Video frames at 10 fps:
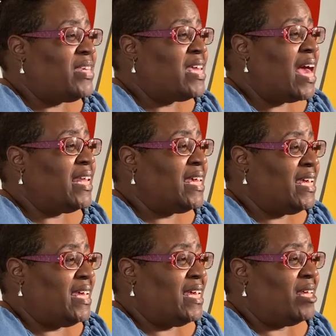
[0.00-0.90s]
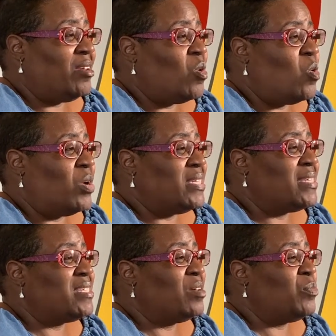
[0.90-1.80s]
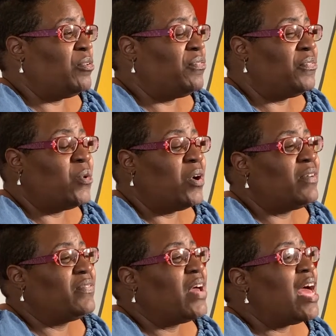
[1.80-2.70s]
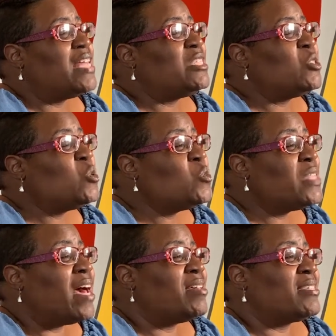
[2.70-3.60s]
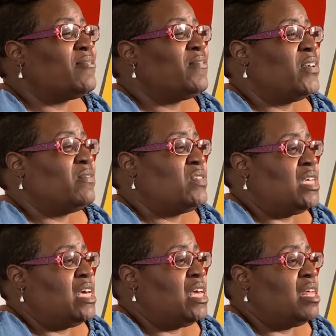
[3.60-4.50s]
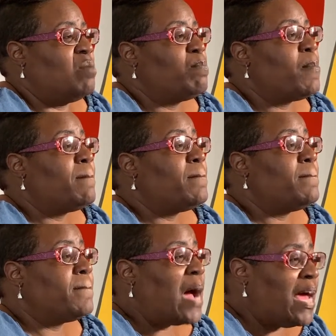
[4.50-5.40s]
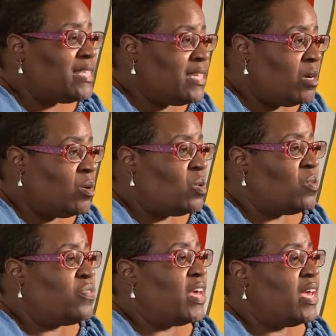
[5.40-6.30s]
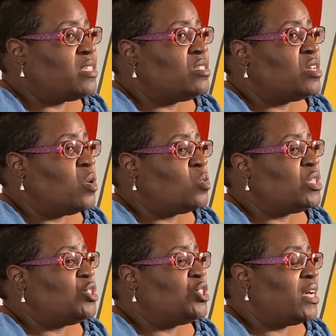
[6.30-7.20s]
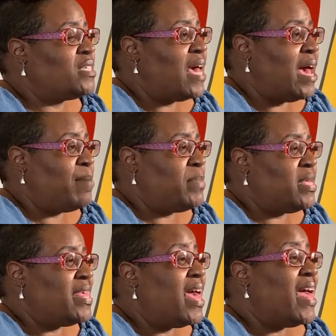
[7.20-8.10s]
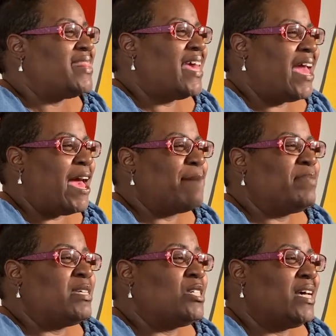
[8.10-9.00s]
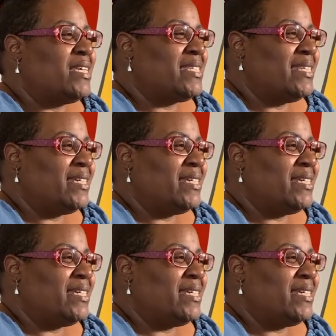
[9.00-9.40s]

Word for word: yet again on December 4th, 2015. I tell you, things don't just happen, they happen just.